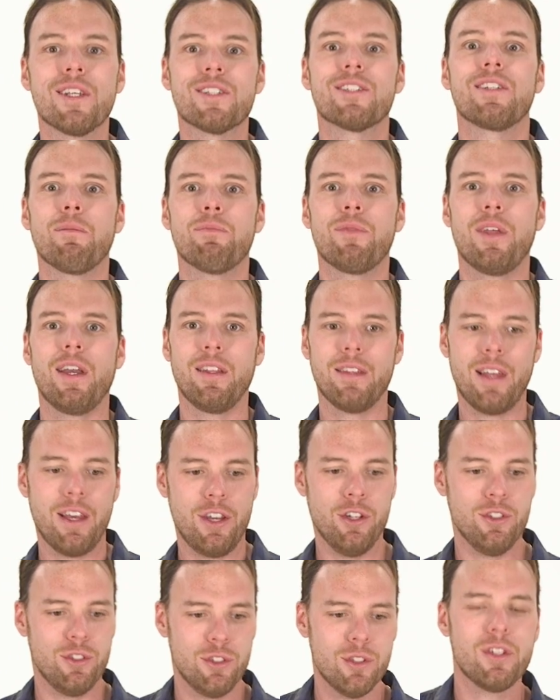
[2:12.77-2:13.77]
something, like
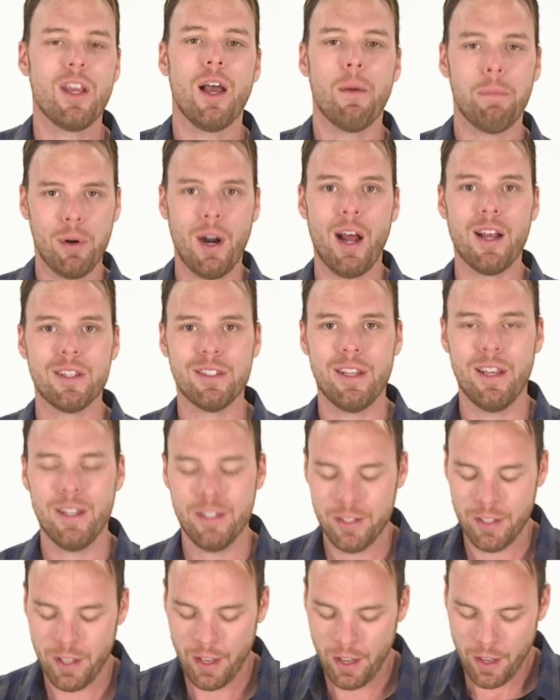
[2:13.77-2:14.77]
a
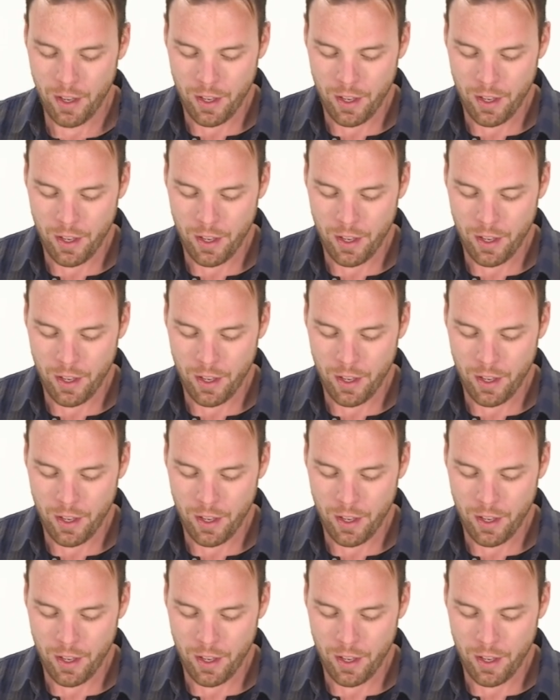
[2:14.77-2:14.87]
process.